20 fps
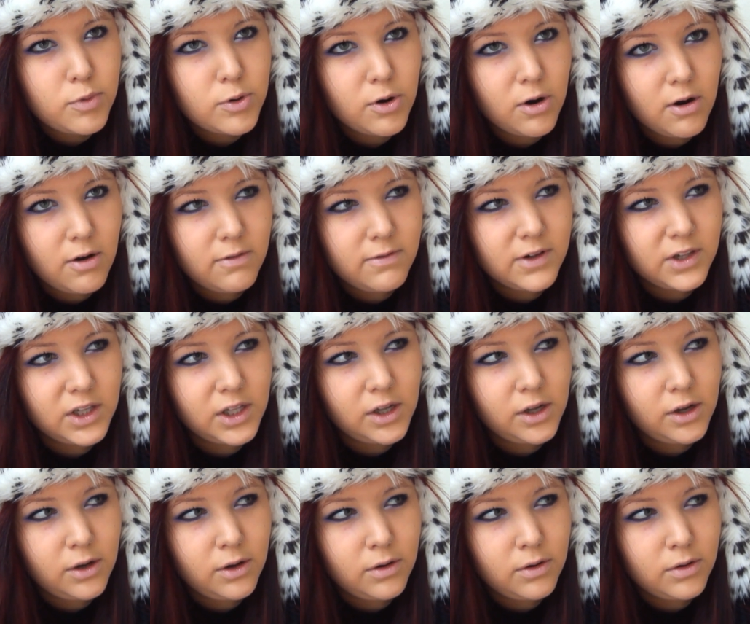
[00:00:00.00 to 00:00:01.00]

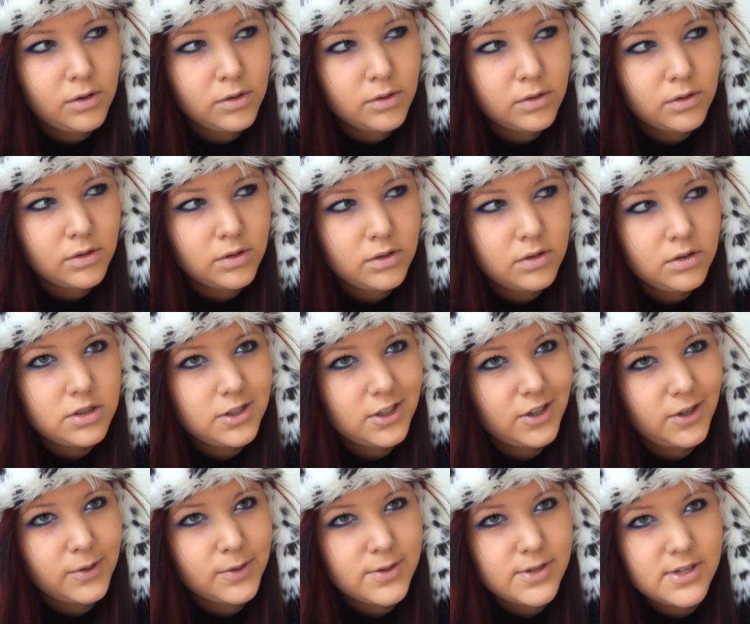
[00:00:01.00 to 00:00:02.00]
provolone,
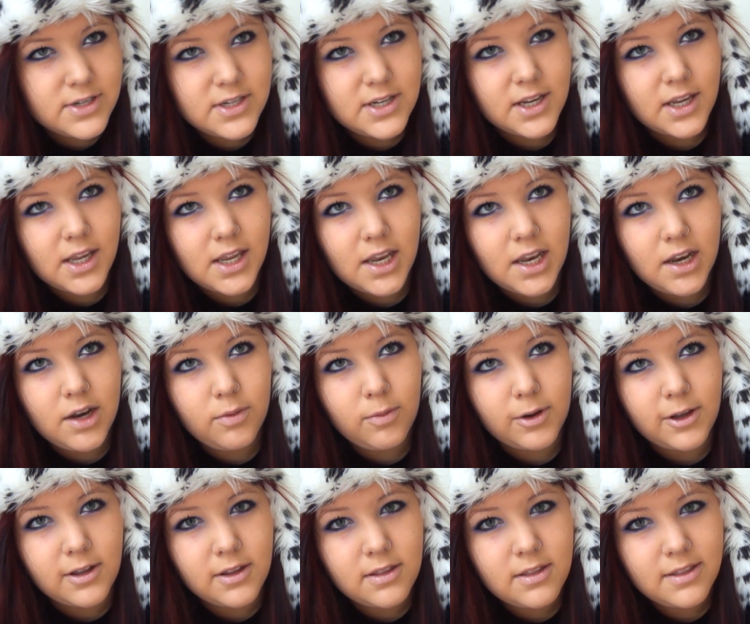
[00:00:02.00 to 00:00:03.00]
toasted
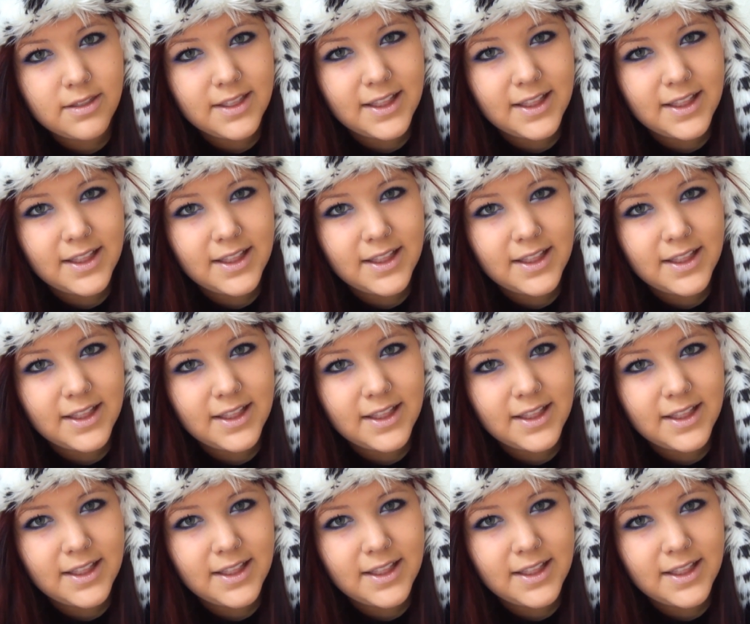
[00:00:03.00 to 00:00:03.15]
with